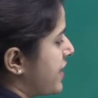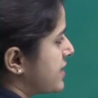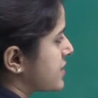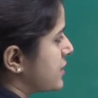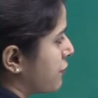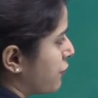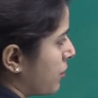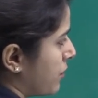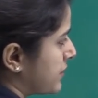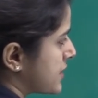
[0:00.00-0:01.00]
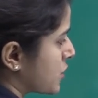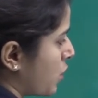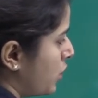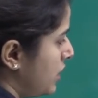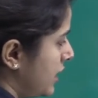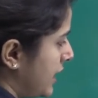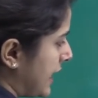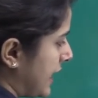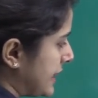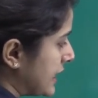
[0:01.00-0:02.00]
fixed in the form of this cone
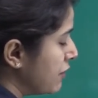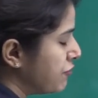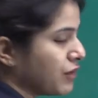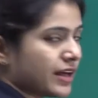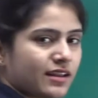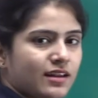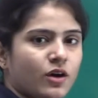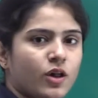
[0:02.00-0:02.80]
in the funnel.